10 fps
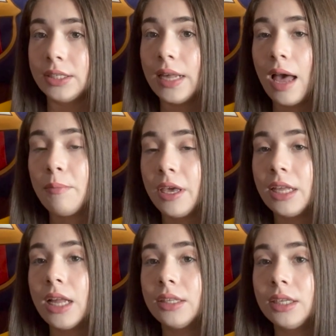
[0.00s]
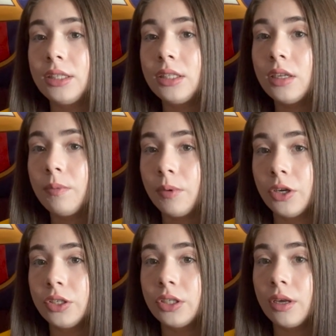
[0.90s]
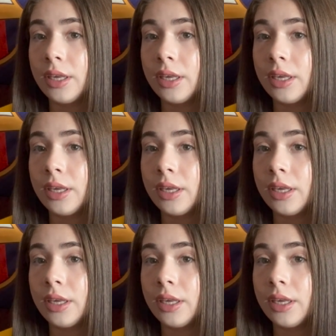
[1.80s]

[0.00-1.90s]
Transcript: that being that this is the first